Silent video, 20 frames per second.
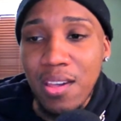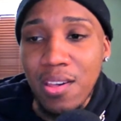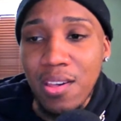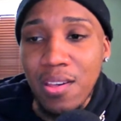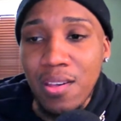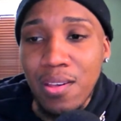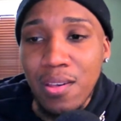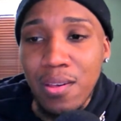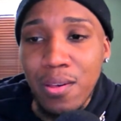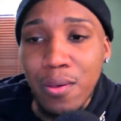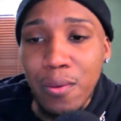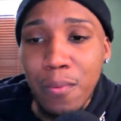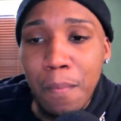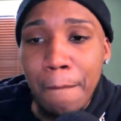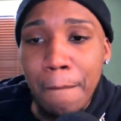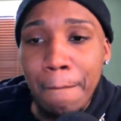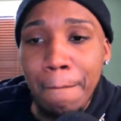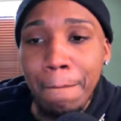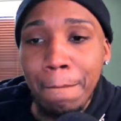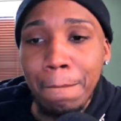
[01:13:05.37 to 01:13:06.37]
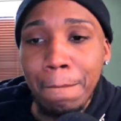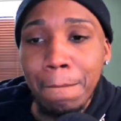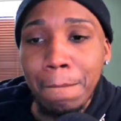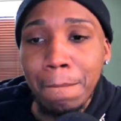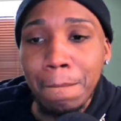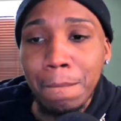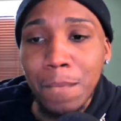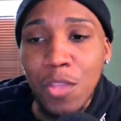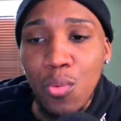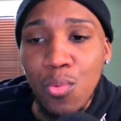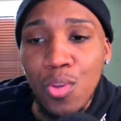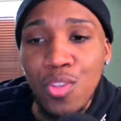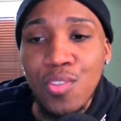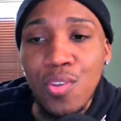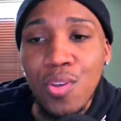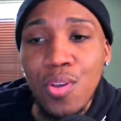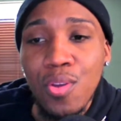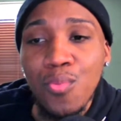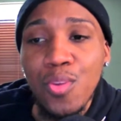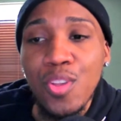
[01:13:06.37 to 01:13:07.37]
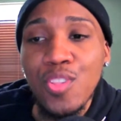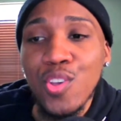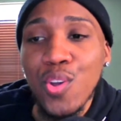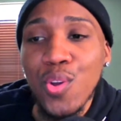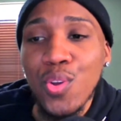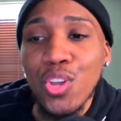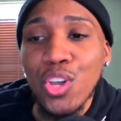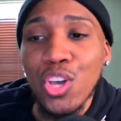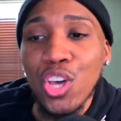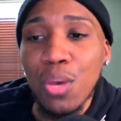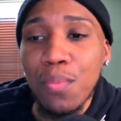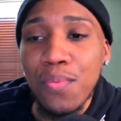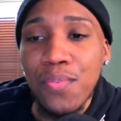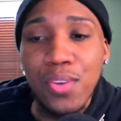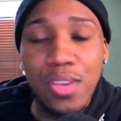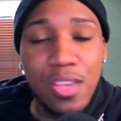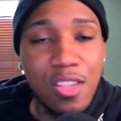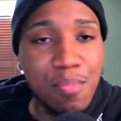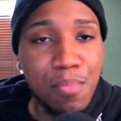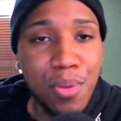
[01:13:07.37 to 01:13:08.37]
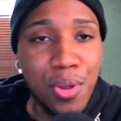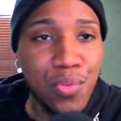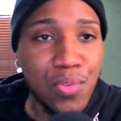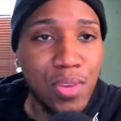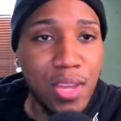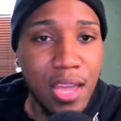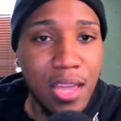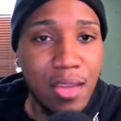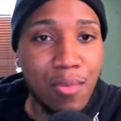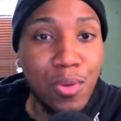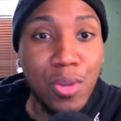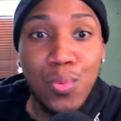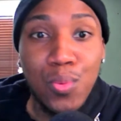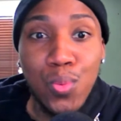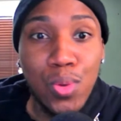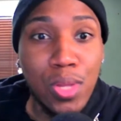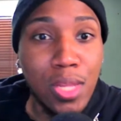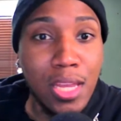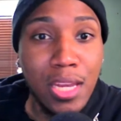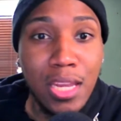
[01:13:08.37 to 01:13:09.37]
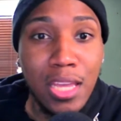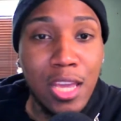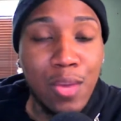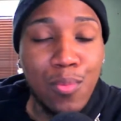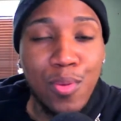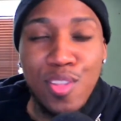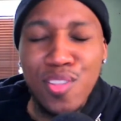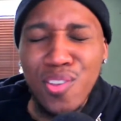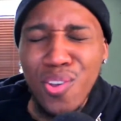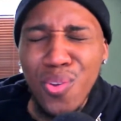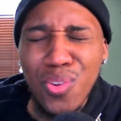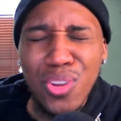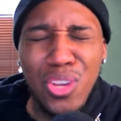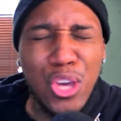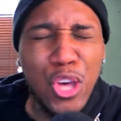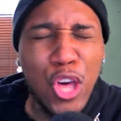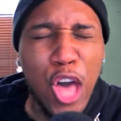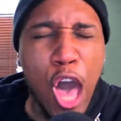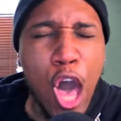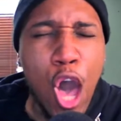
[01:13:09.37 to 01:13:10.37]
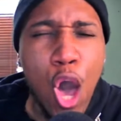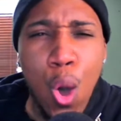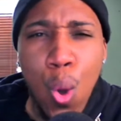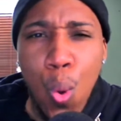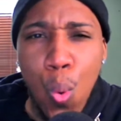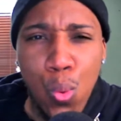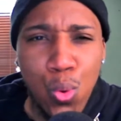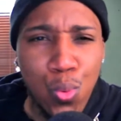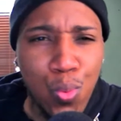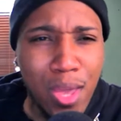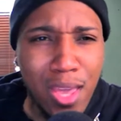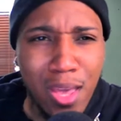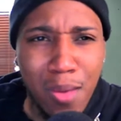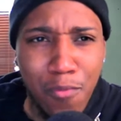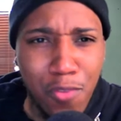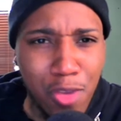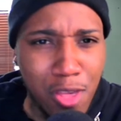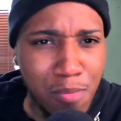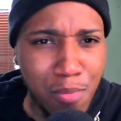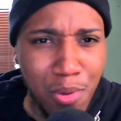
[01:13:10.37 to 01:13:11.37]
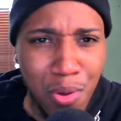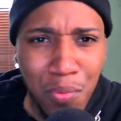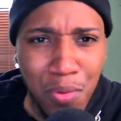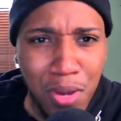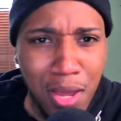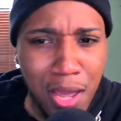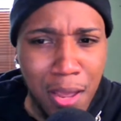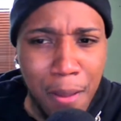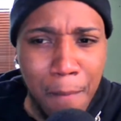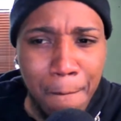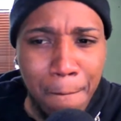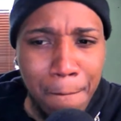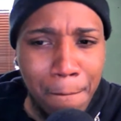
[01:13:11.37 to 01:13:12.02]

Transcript: Um, we turned we turned up for his birthday. We really did. We turned all the way up for his birthday.